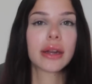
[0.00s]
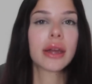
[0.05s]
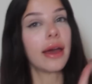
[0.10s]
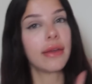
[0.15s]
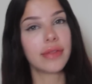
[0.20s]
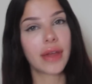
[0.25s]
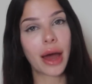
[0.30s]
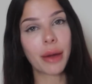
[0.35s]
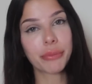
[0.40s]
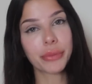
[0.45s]
And
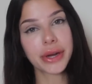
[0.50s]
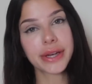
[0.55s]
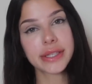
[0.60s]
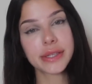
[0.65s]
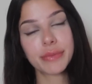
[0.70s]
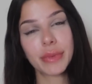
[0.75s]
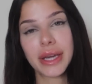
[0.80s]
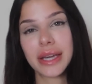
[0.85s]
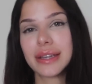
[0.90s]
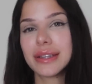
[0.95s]
that brings
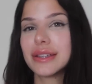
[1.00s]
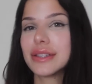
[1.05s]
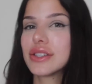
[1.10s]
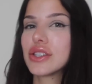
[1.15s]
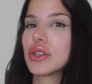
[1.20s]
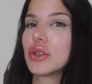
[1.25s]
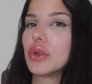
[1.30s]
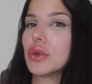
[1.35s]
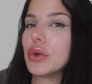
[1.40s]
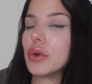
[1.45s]
me
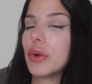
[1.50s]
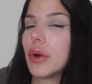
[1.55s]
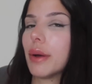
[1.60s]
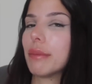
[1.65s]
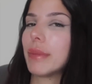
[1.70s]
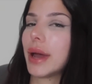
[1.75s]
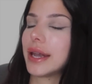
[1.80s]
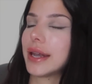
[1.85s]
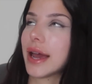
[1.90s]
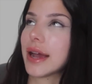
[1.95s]
to
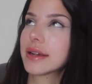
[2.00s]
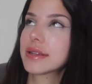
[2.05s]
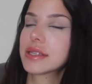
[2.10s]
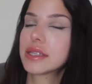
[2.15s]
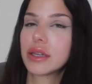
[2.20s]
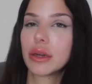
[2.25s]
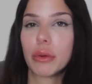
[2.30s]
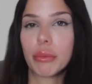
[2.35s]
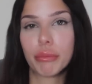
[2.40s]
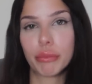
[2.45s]
my
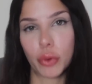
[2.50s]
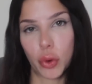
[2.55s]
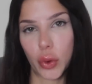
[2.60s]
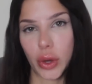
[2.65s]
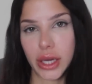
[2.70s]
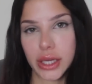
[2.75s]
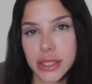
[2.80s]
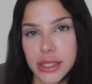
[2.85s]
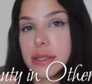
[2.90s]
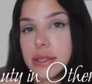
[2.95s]
next
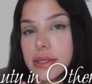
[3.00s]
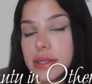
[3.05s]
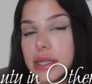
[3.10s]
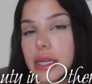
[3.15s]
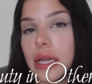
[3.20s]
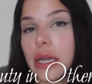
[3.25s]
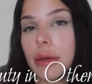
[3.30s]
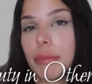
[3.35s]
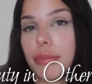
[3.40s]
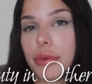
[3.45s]
point.
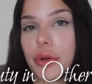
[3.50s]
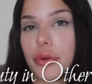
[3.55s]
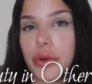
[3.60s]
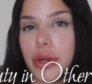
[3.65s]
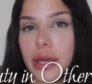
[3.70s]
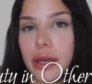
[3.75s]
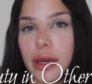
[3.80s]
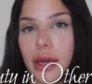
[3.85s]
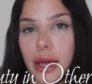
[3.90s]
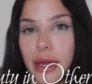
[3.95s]
See
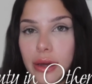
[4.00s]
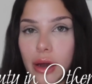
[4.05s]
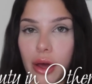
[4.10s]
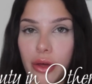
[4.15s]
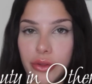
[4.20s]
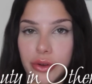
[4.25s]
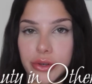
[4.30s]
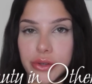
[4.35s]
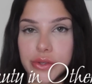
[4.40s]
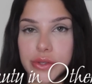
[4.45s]
beauty in
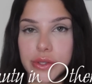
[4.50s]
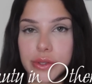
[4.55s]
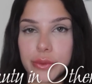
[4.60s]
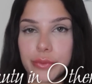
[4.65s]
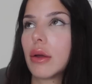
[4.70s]
others.